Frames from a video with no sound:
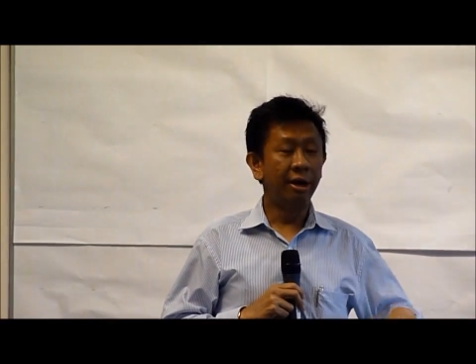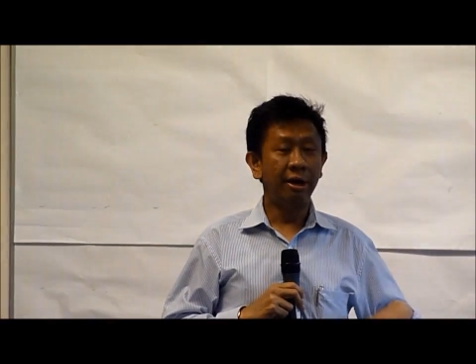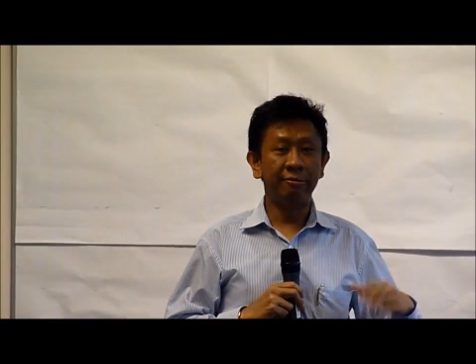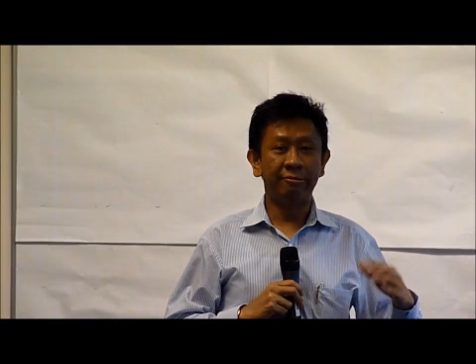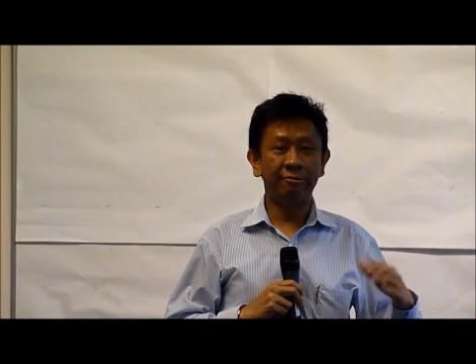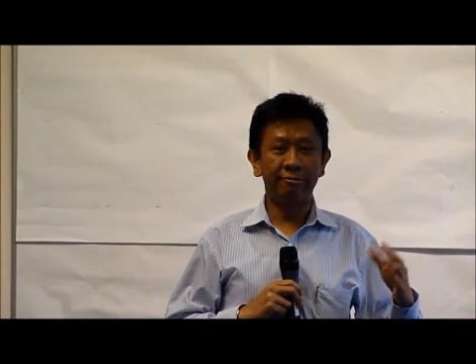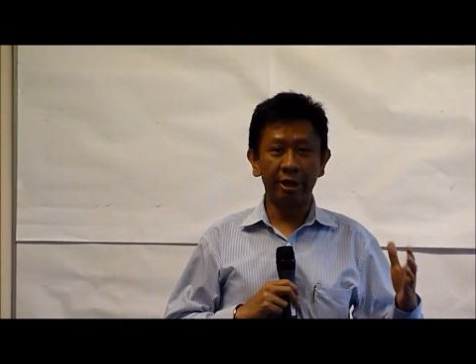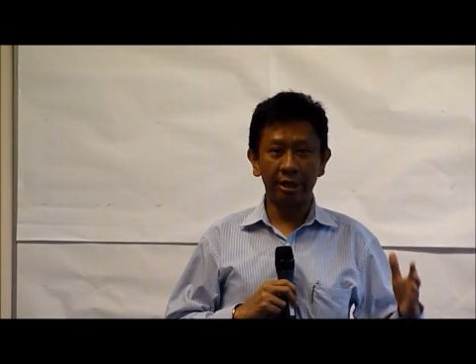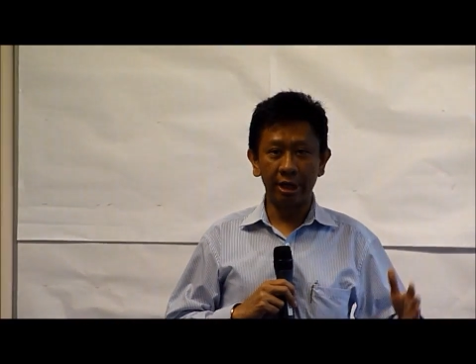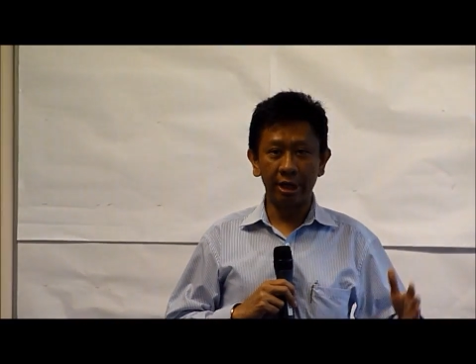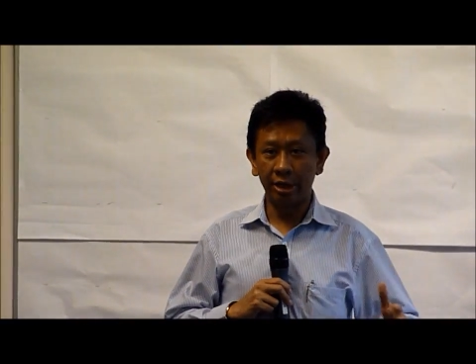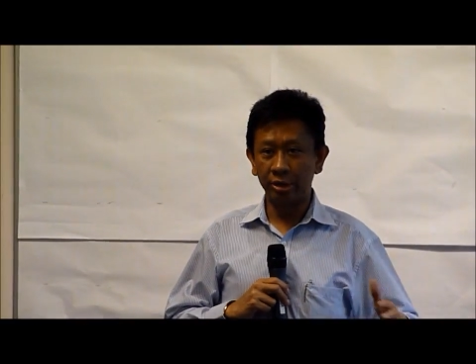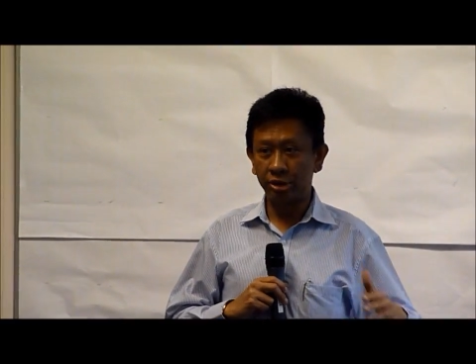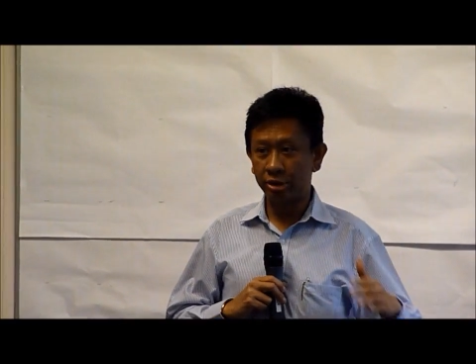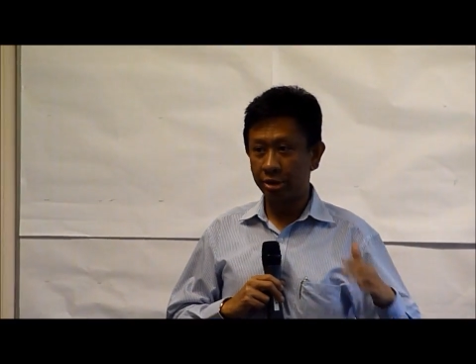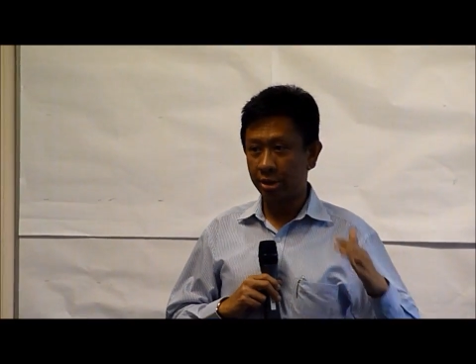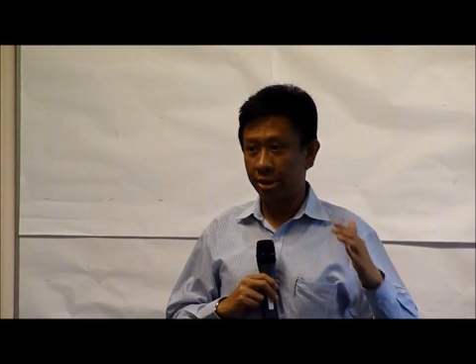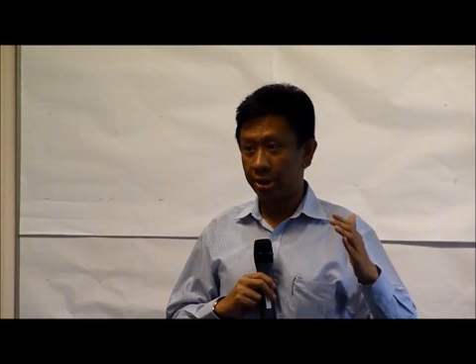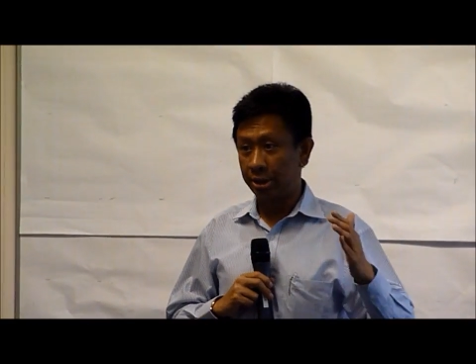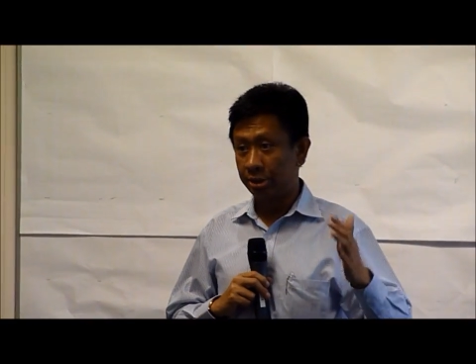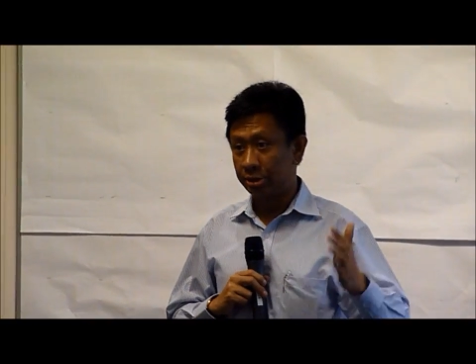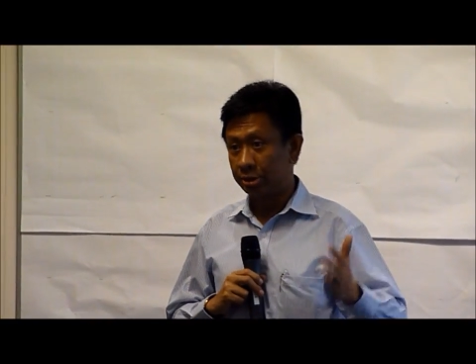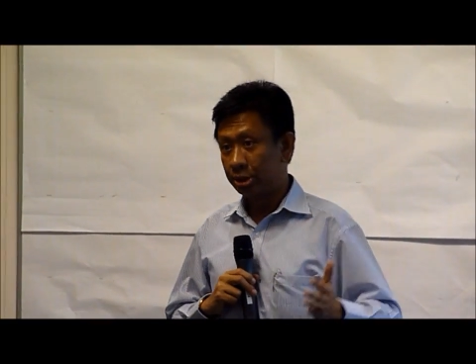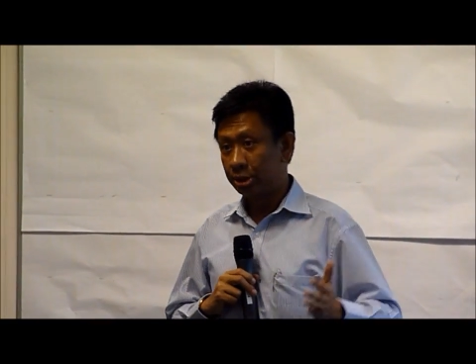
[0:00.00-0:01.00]
a financial
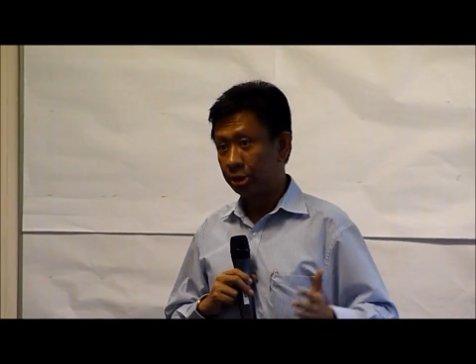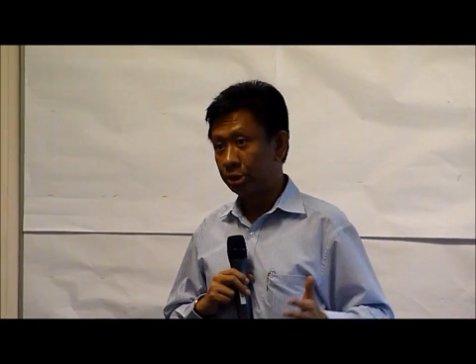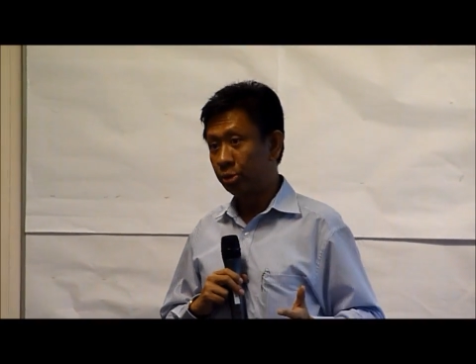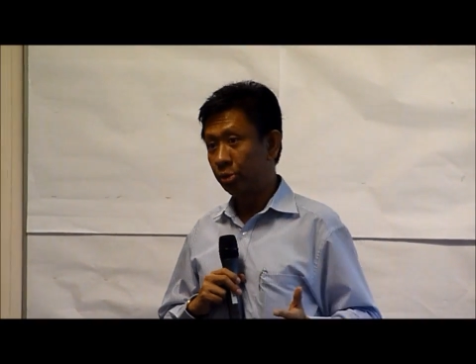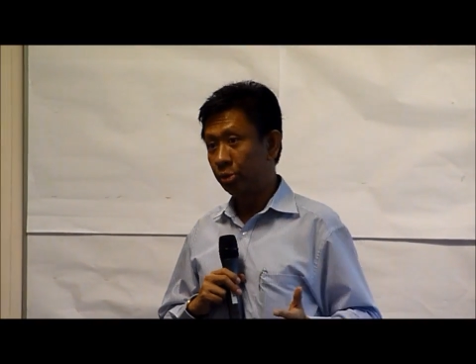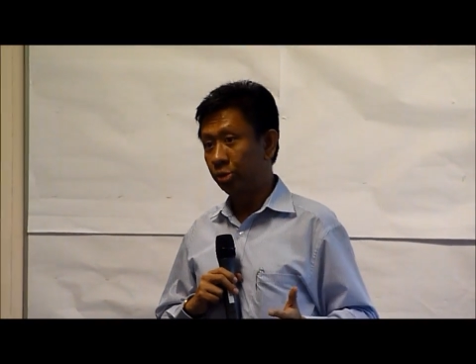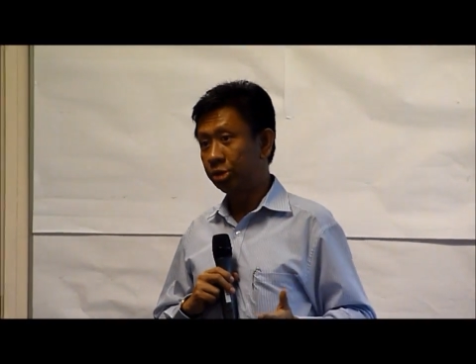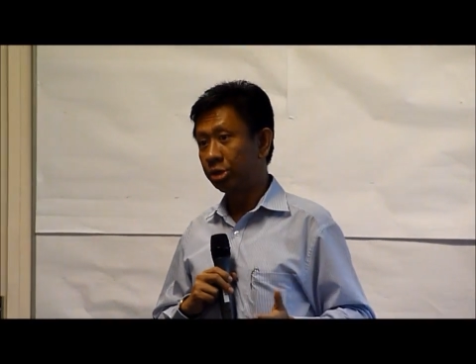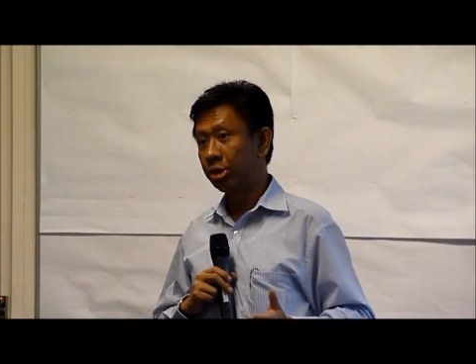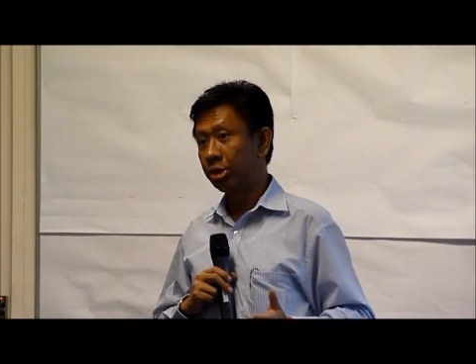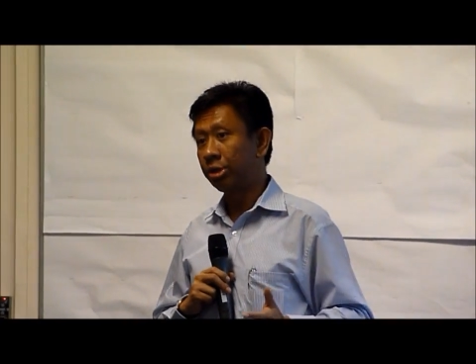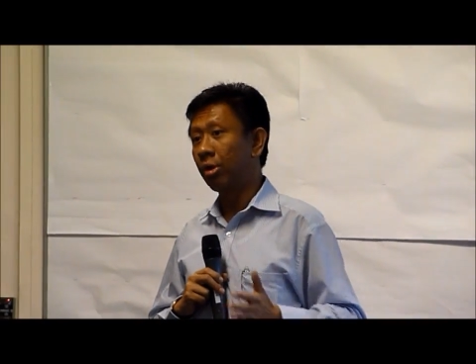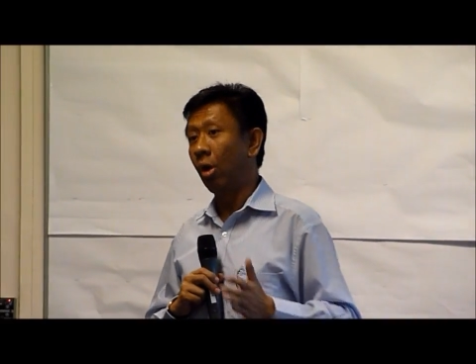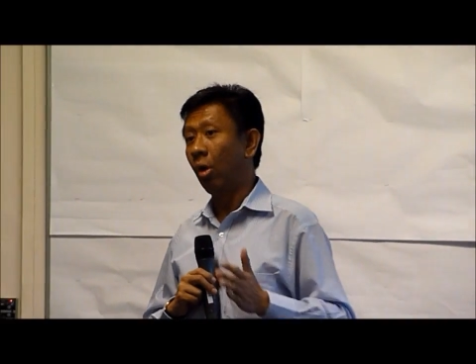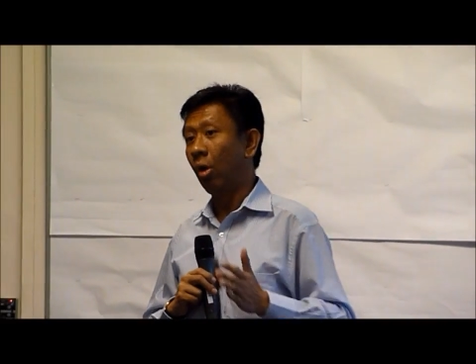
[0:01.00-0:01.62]
institution